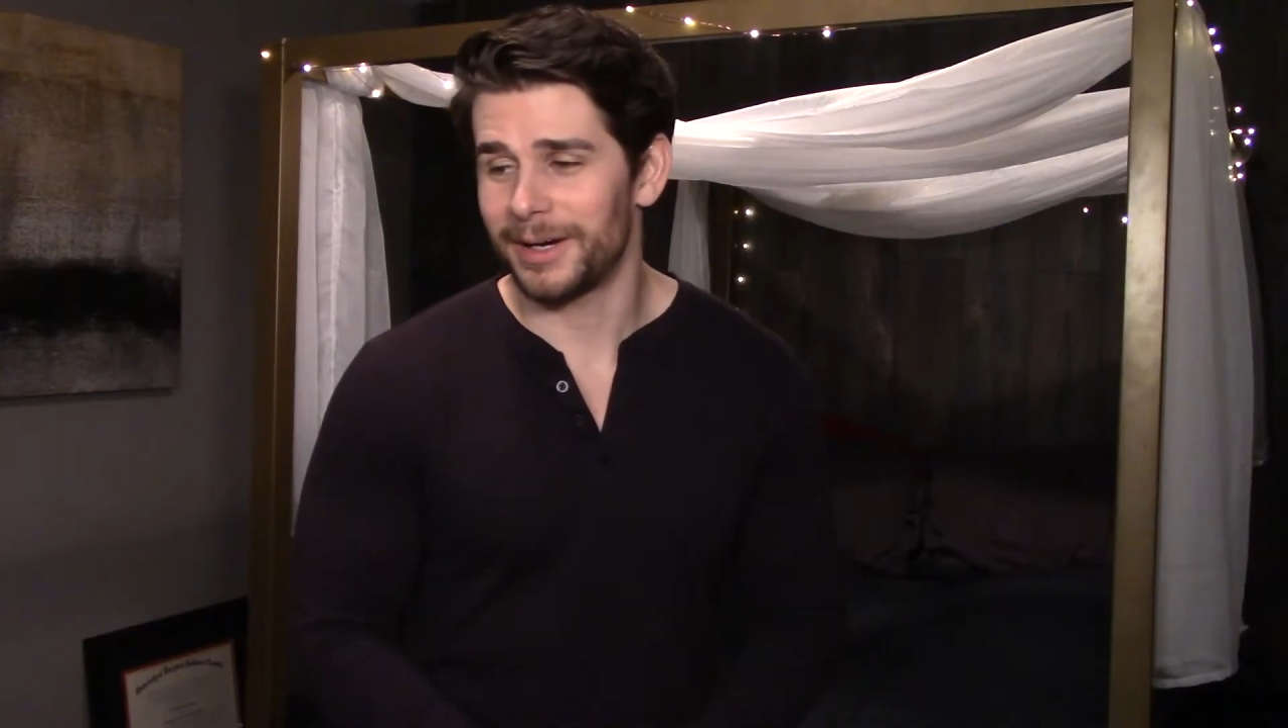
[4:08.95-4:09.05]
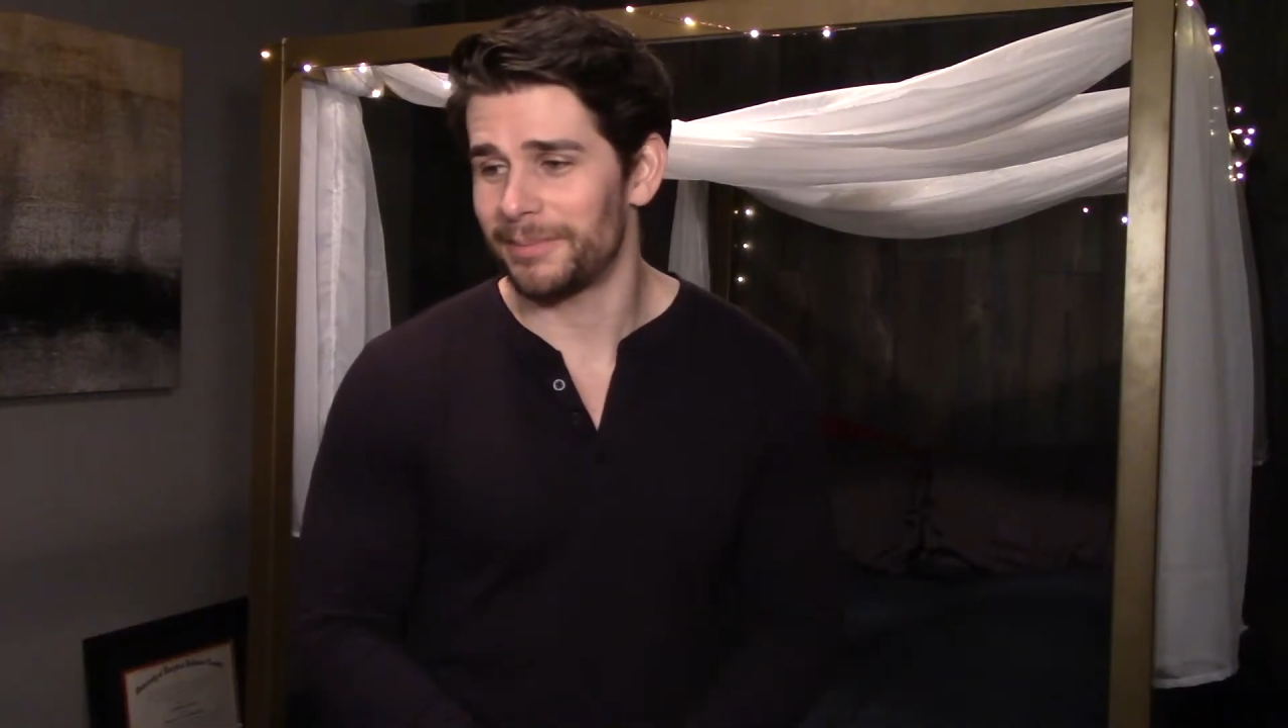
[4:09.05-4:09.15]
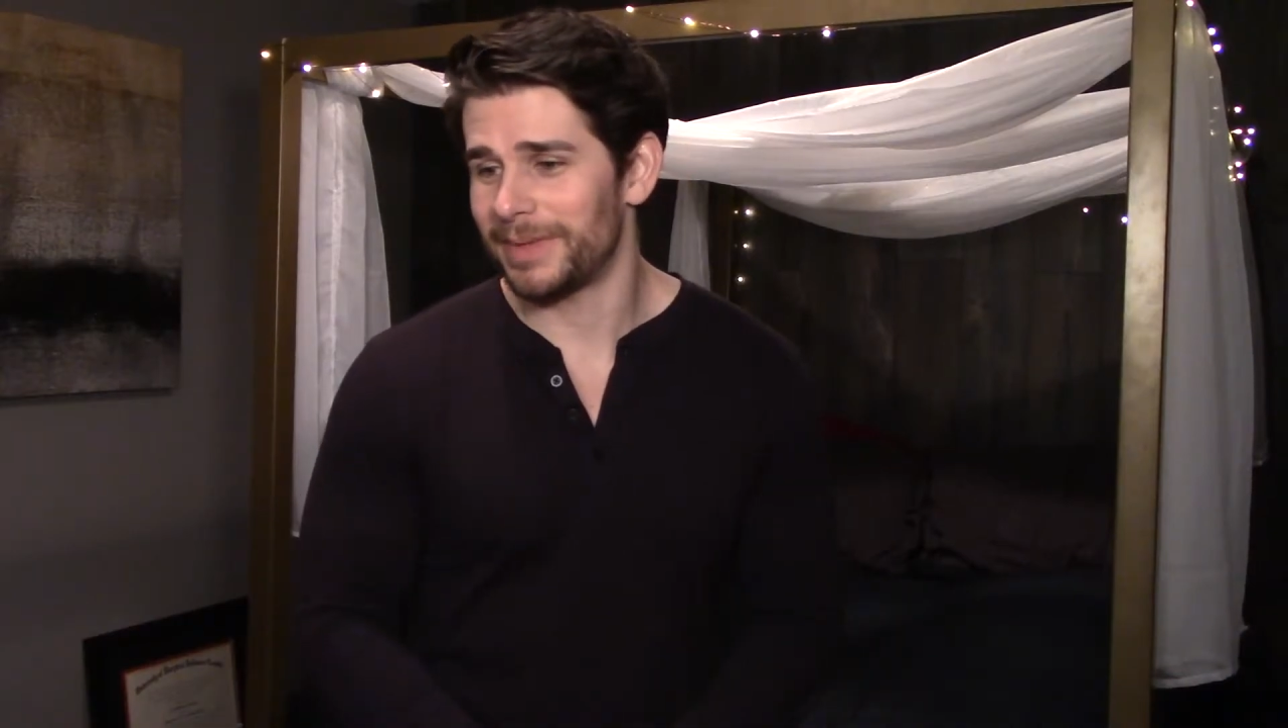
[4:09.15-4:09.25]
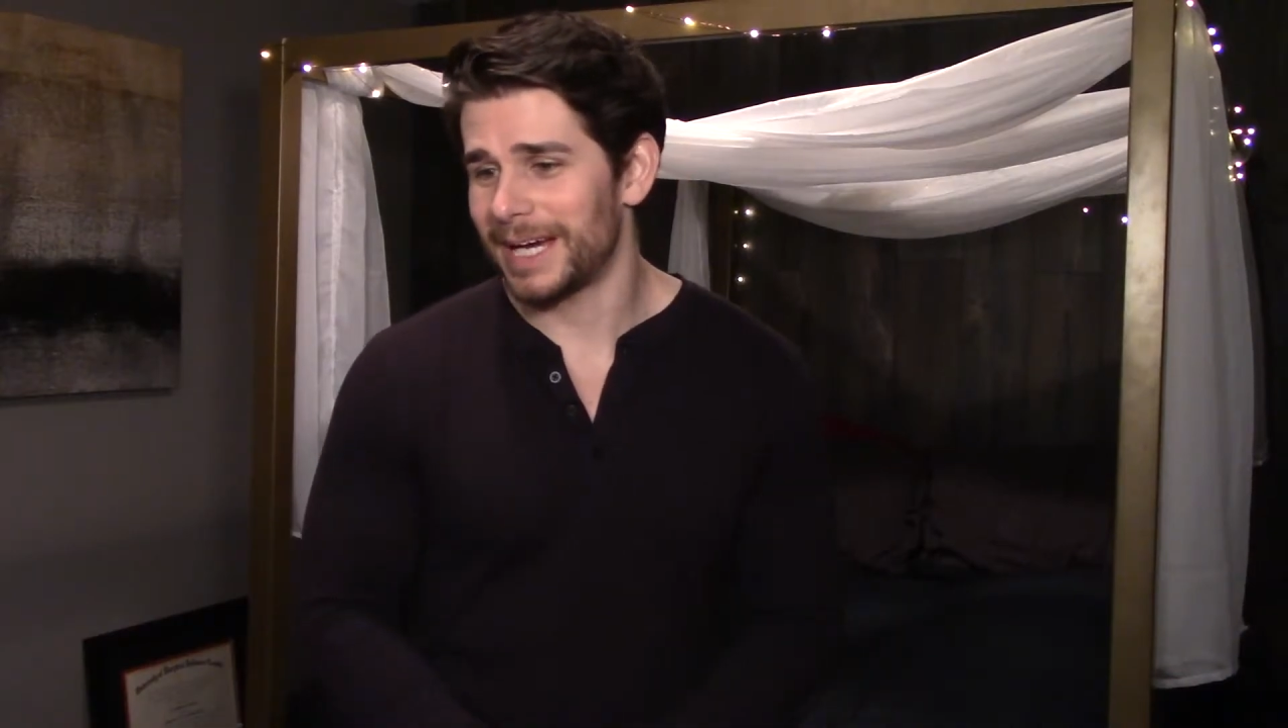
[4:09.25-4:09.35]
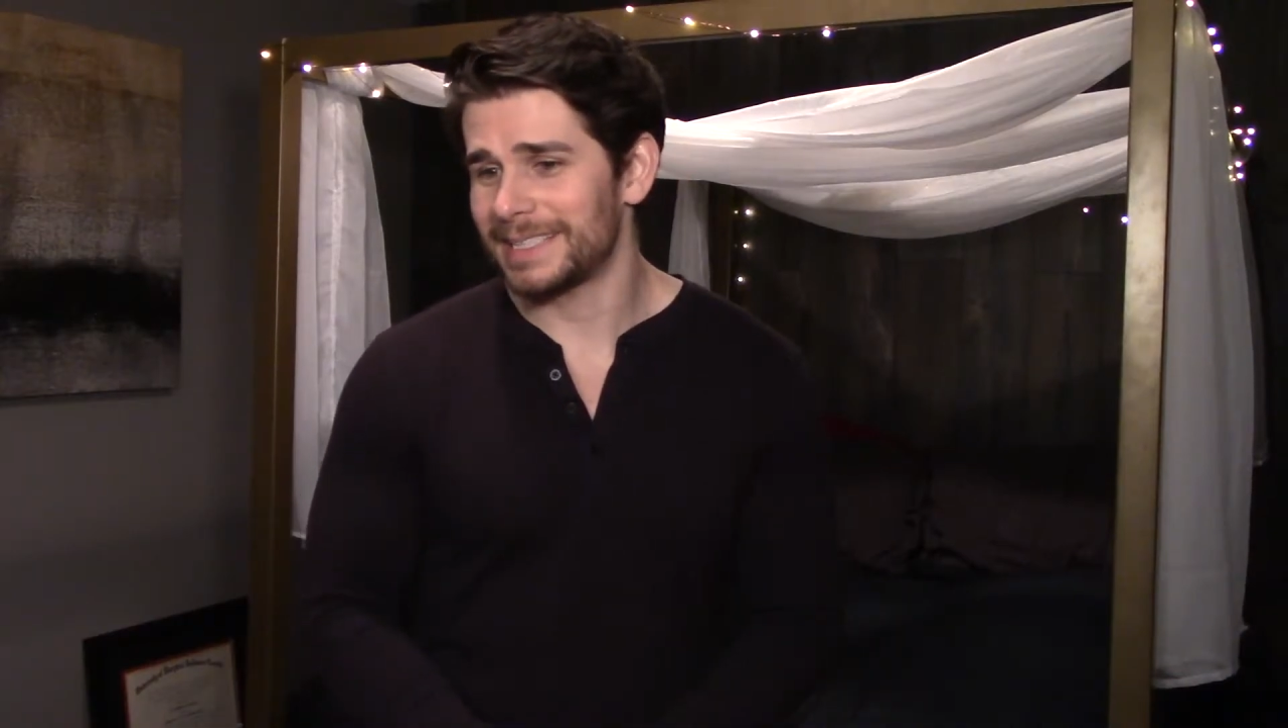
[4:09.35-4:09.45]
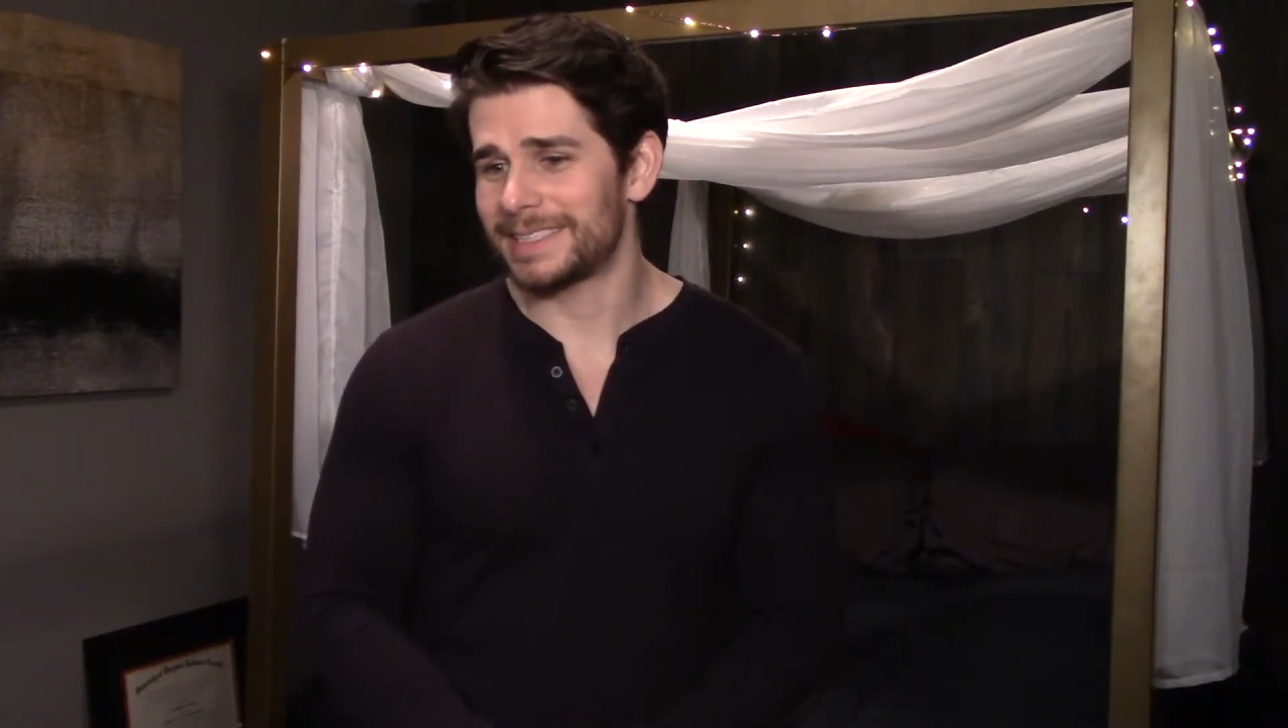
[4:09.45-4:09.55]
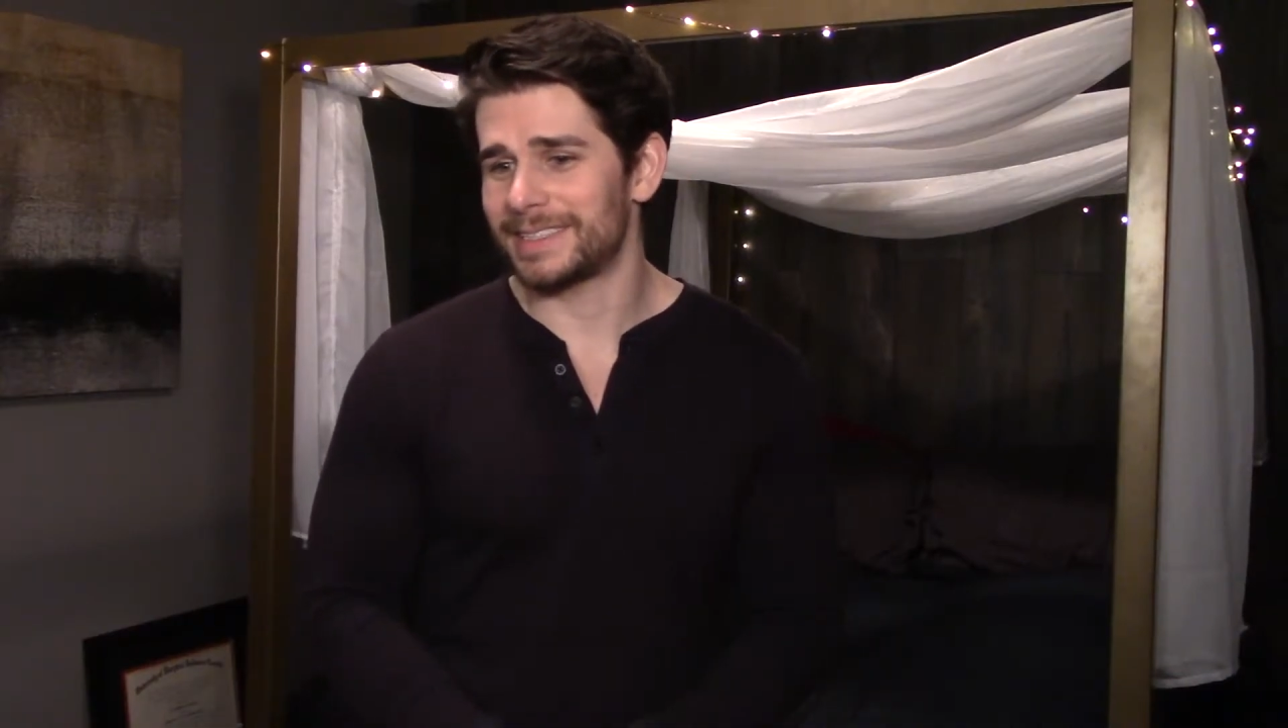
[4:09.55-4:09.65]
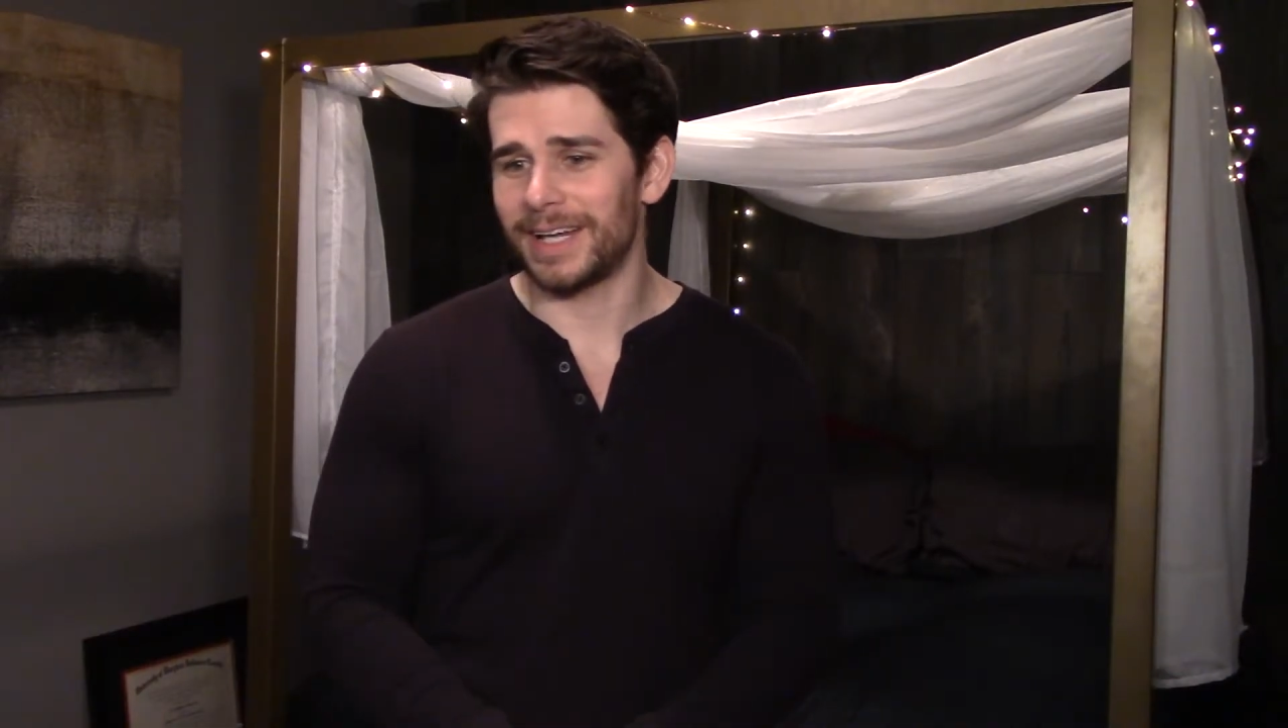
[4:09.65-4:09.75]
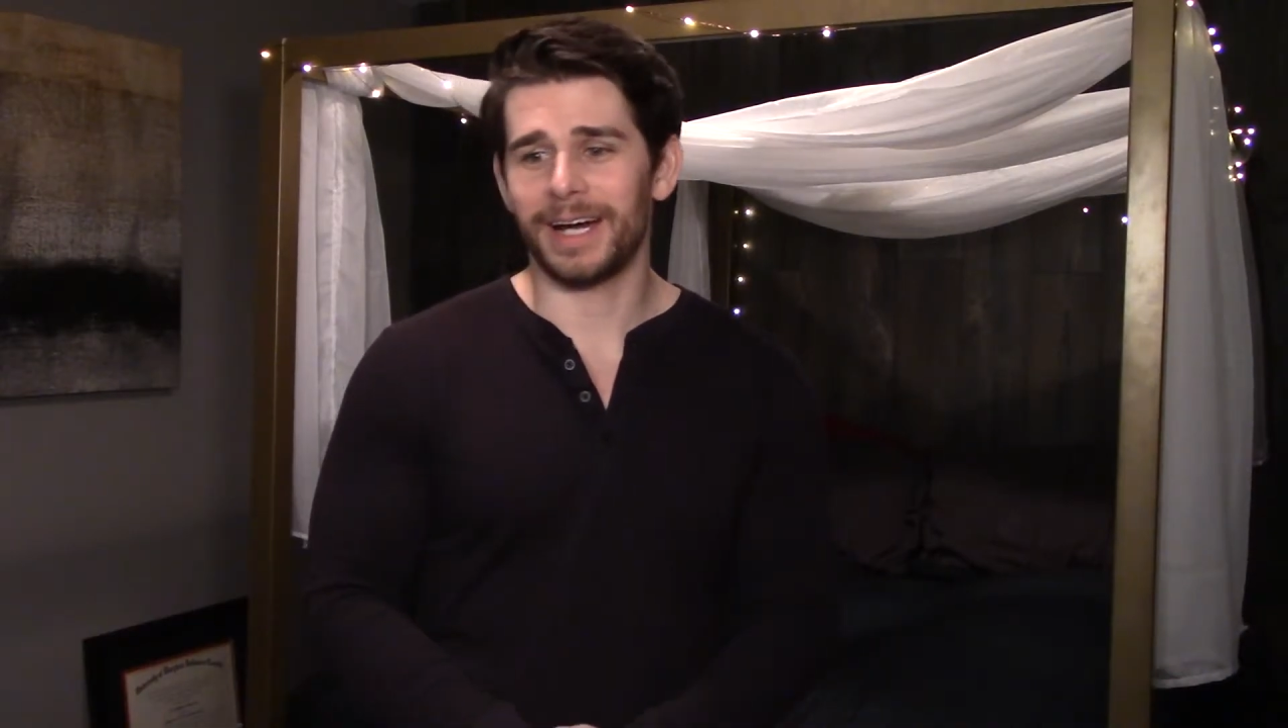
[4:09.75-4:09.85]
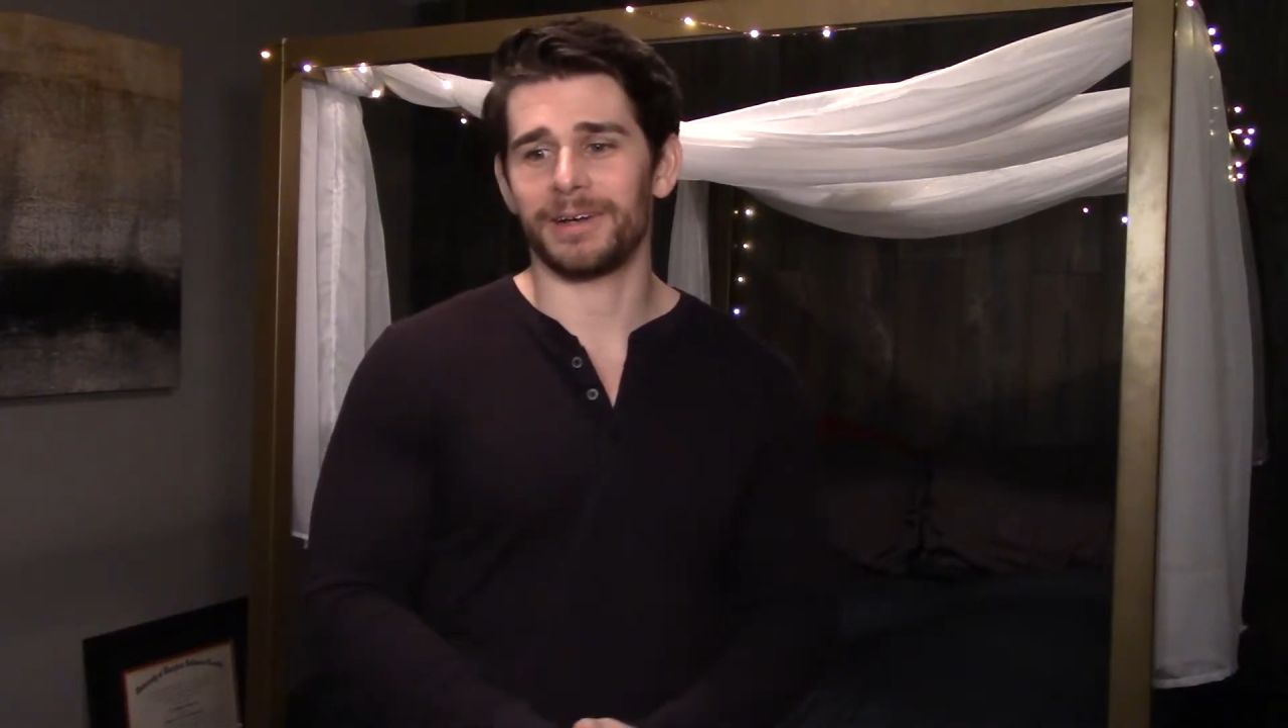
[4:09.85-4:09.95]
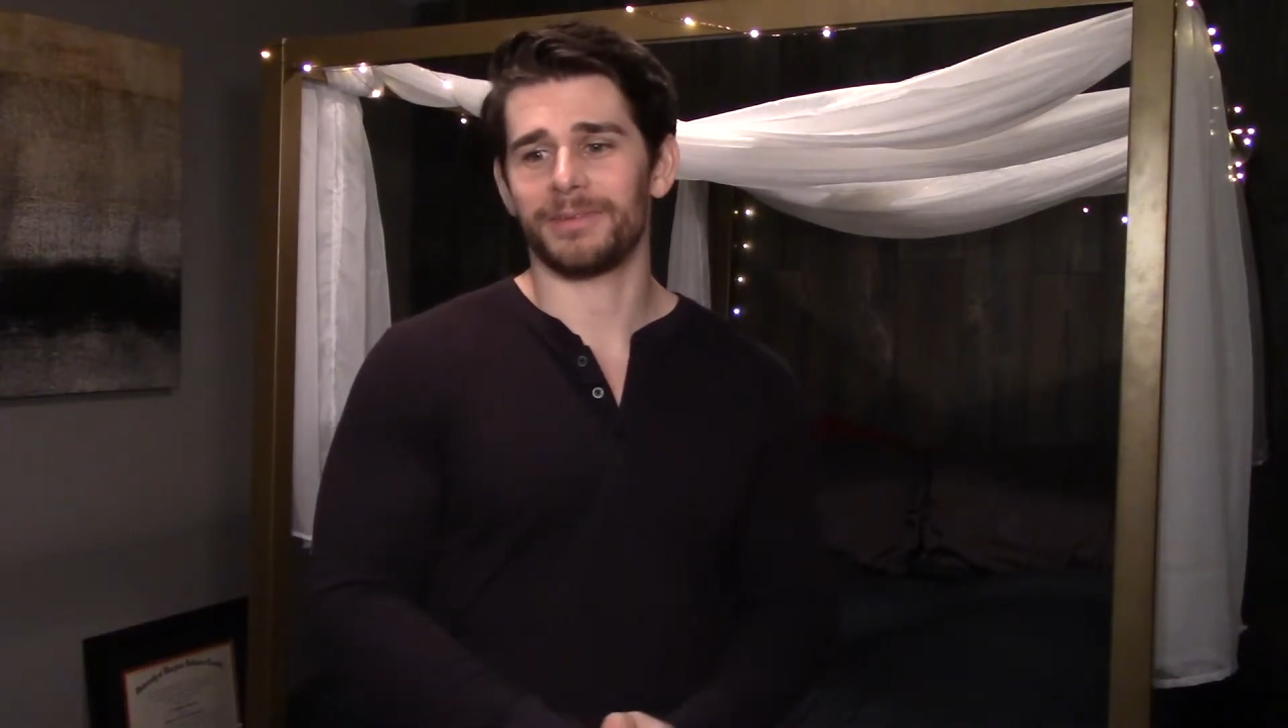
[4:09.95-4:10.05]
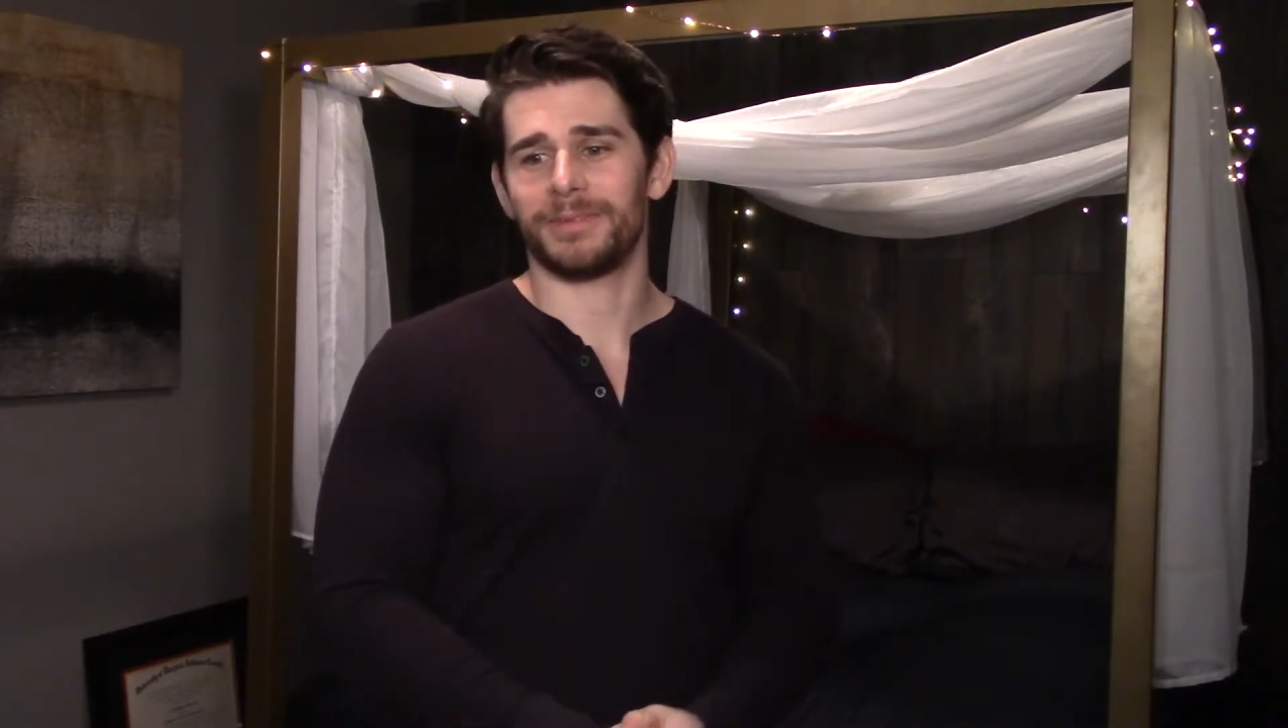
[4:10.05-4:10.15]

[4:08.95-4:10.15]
that's not